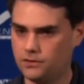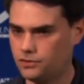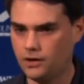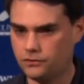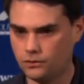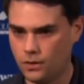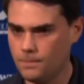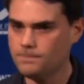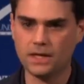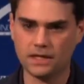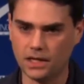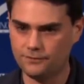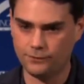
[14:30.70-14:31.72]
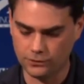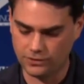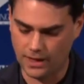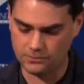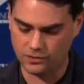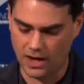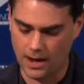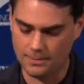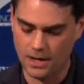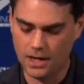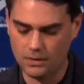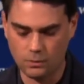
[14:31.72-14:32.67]
Finish high school, get a full-time
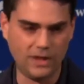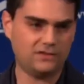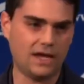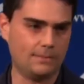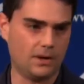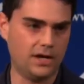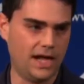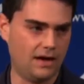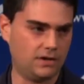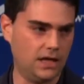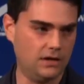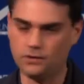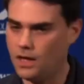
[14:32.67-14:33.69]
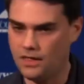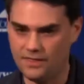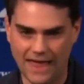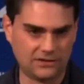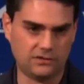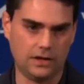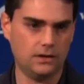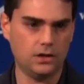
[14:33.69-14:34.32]
job, wait to get married to have kids. That's